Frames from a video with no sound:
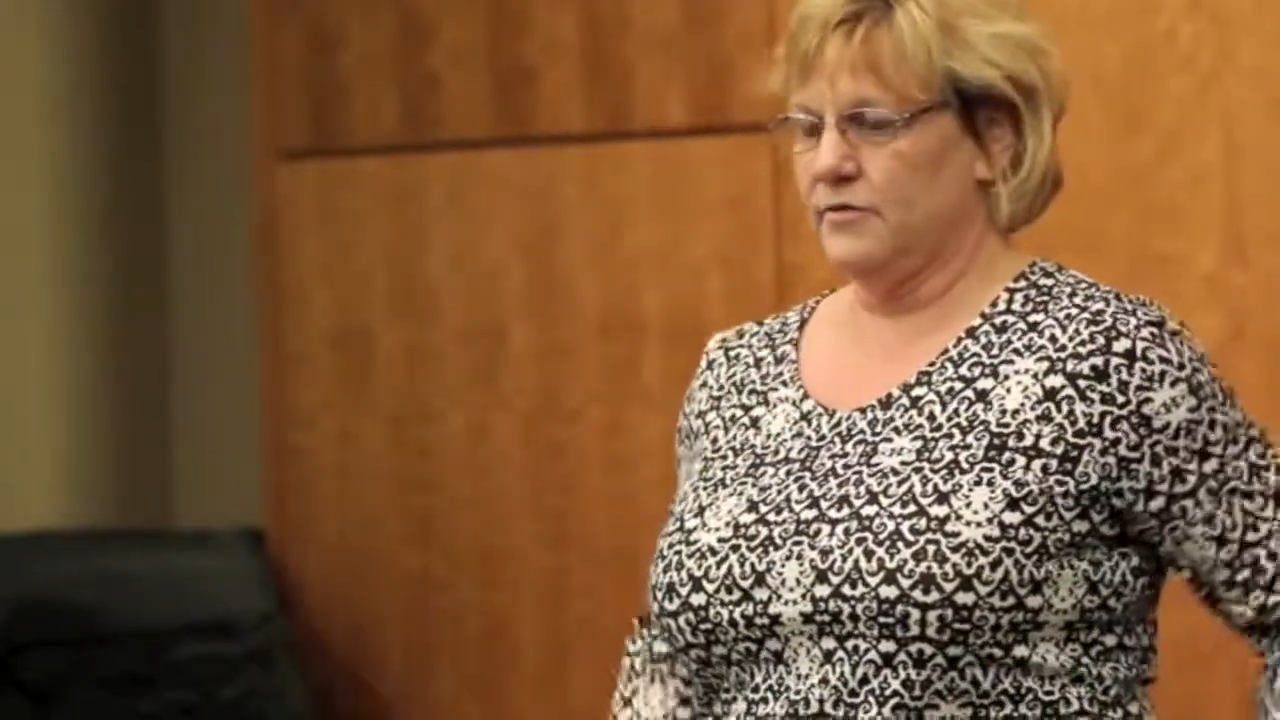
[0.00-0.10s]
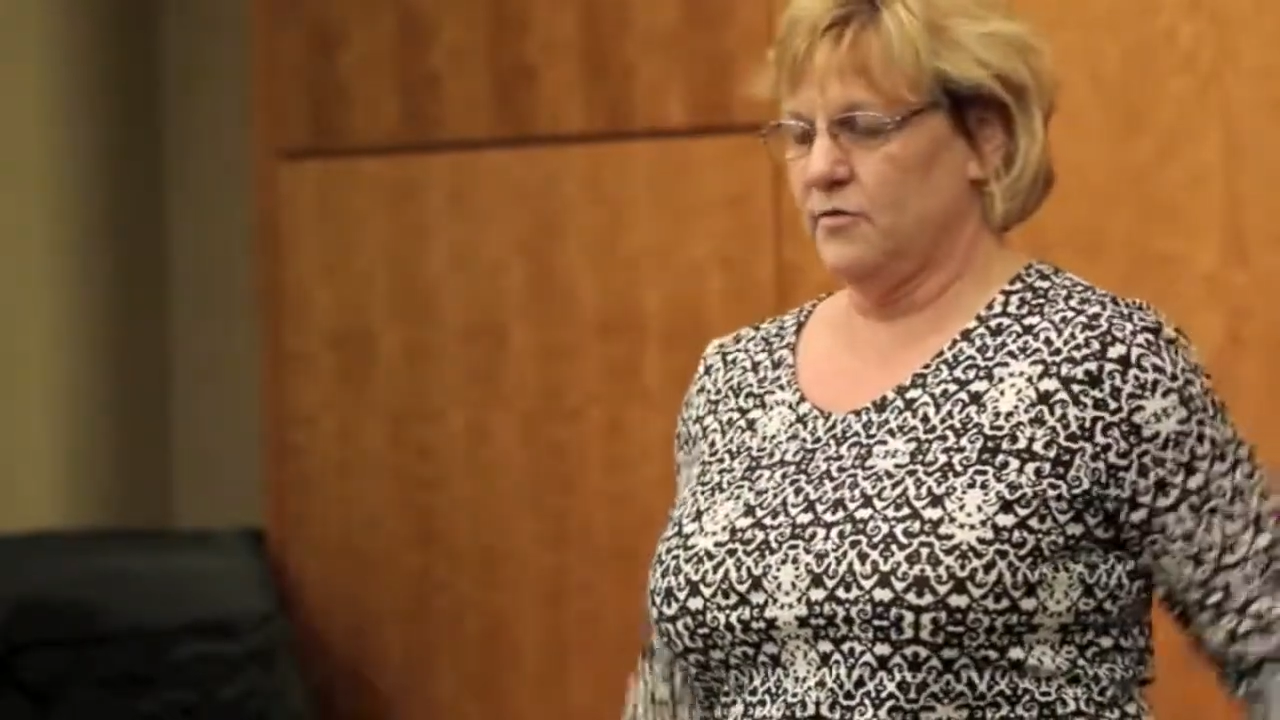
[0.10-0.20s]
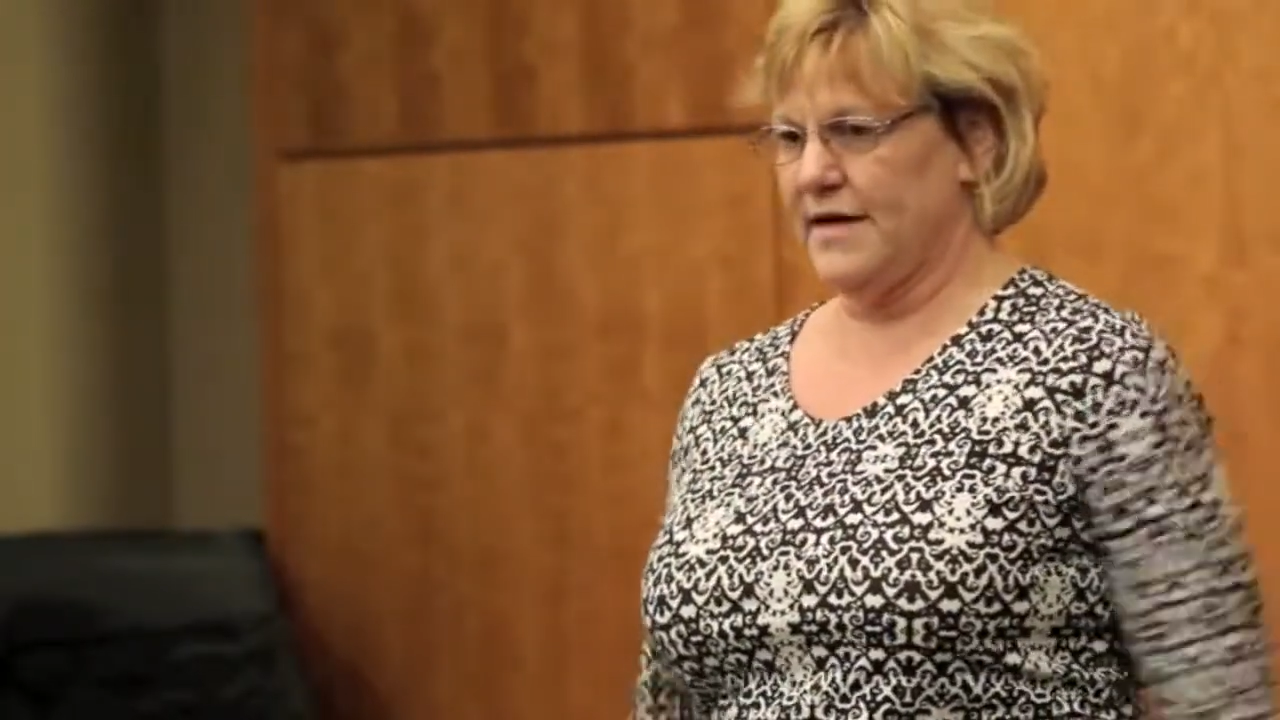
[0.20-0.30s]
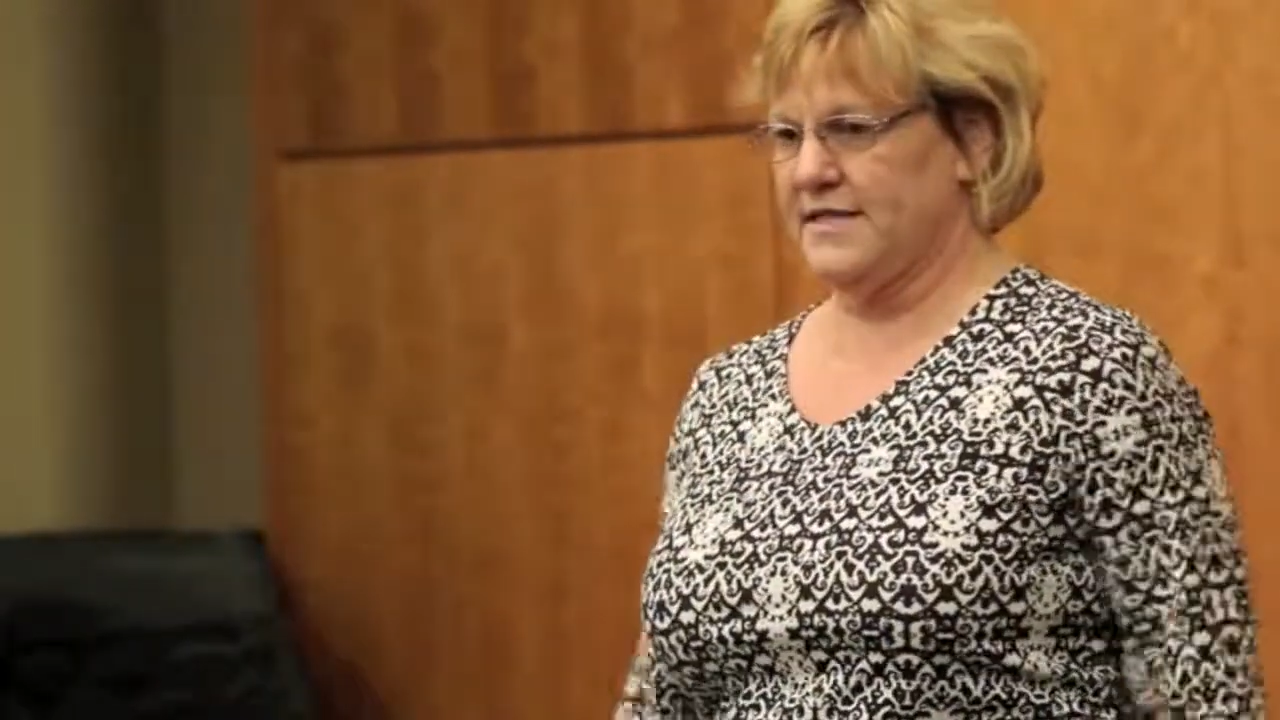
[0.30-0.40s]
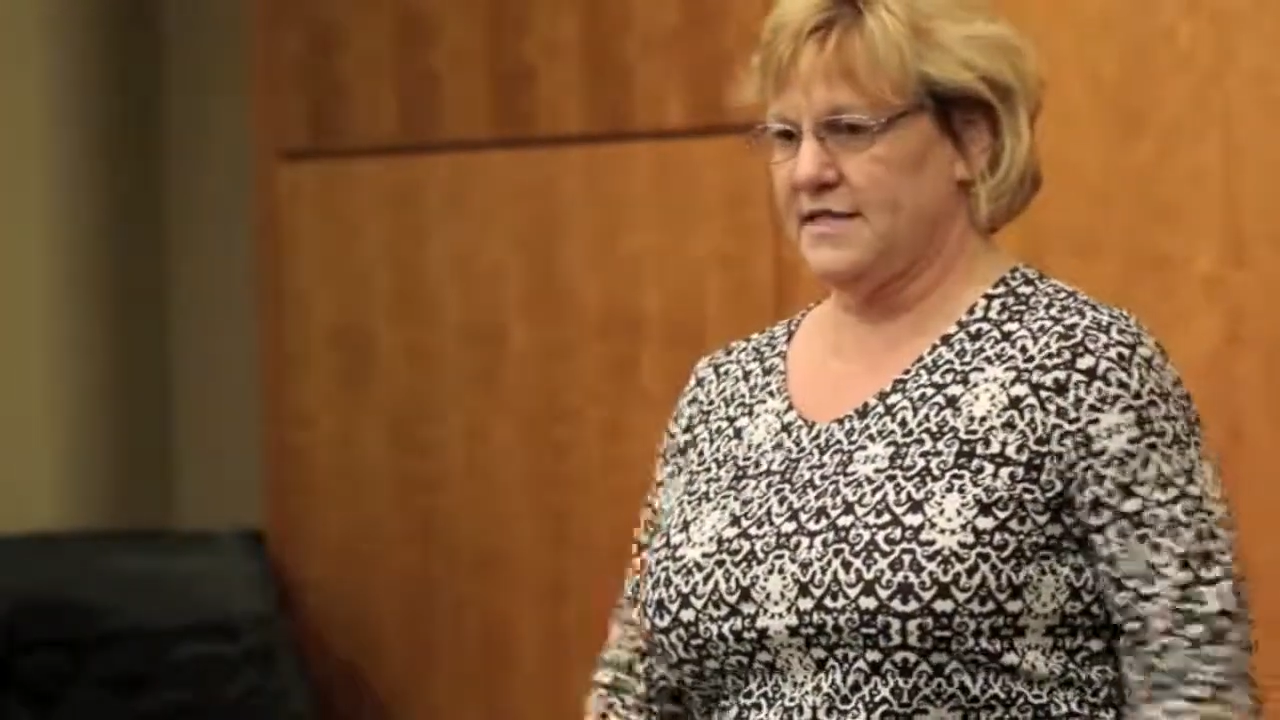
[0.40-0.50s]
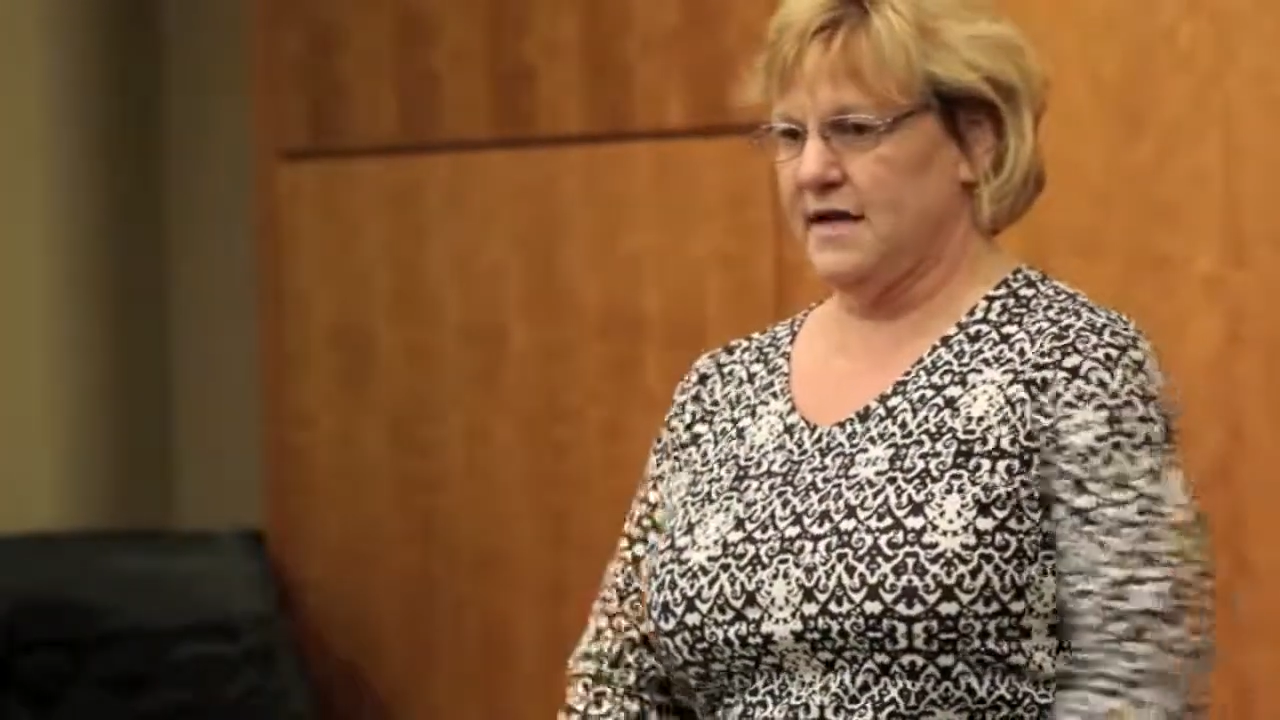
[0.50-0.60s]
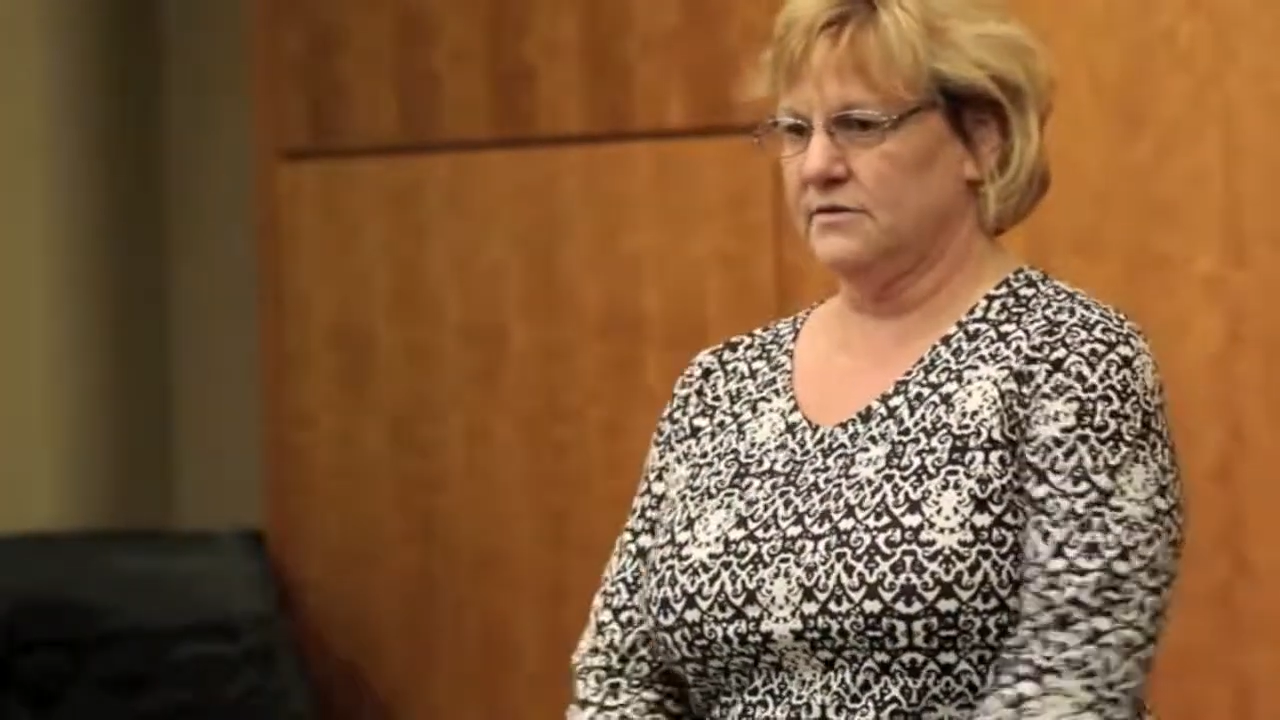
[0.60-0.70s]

from the waist